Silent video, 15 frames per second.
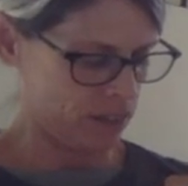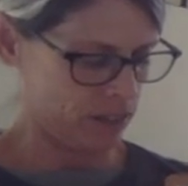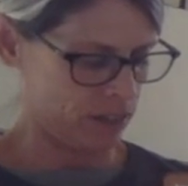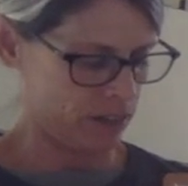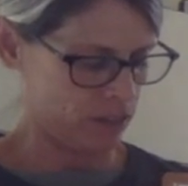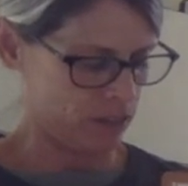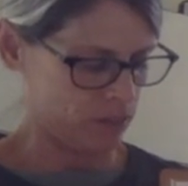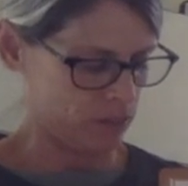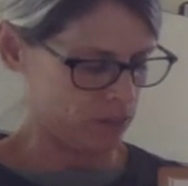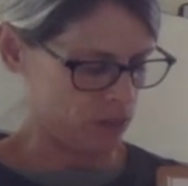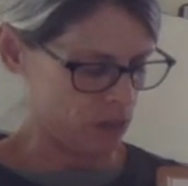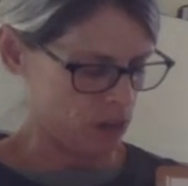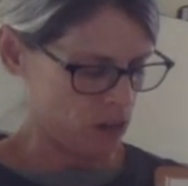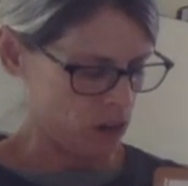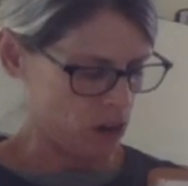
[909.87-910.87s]
Here's some
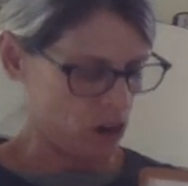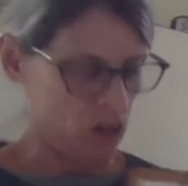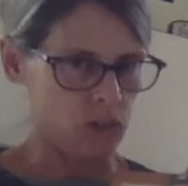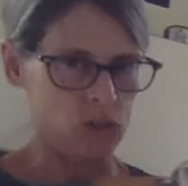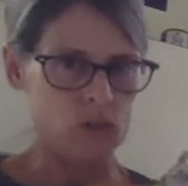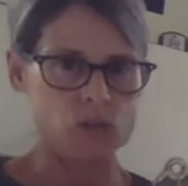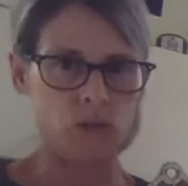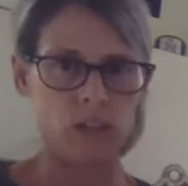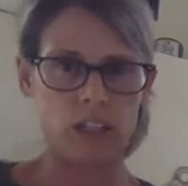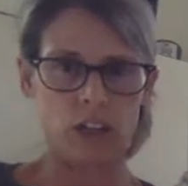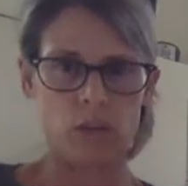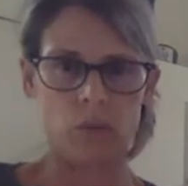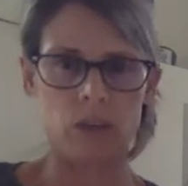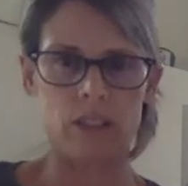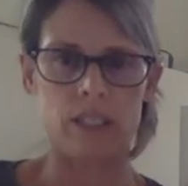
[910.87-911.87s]

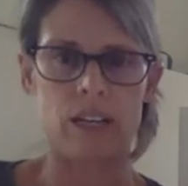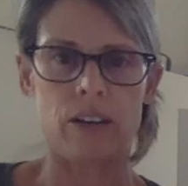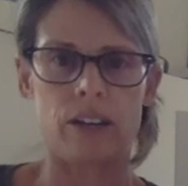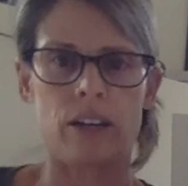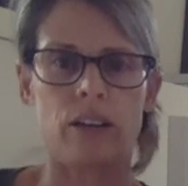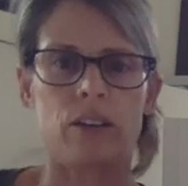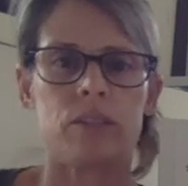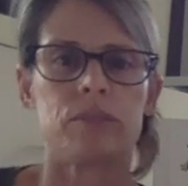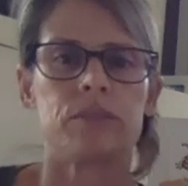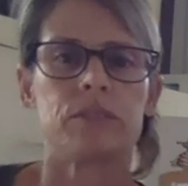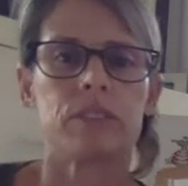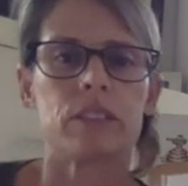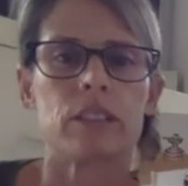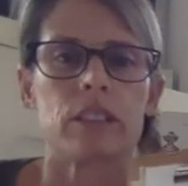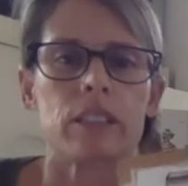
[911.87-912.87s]
trickier words down here.
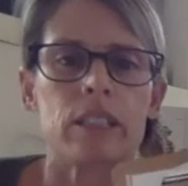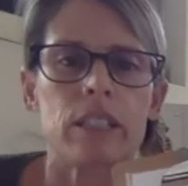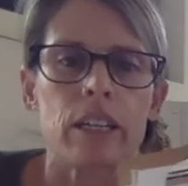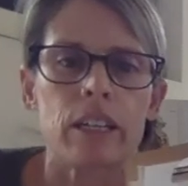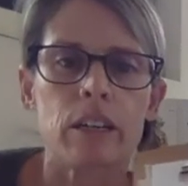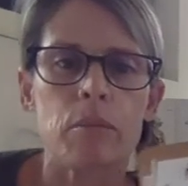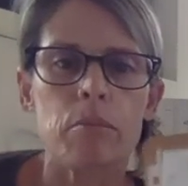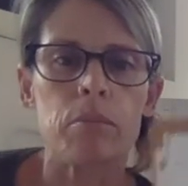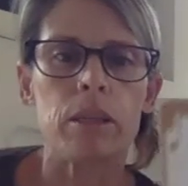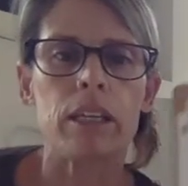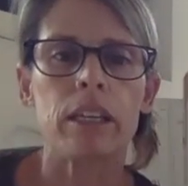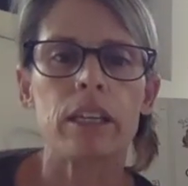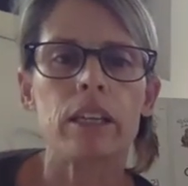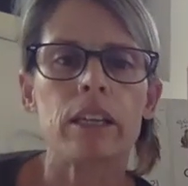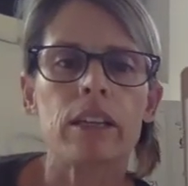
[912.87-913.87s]
So let's take a
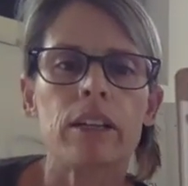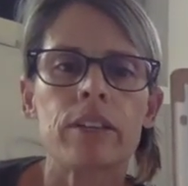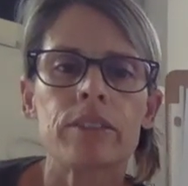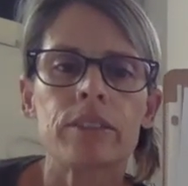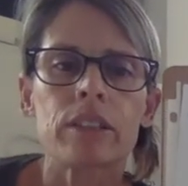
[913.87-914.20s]
peek.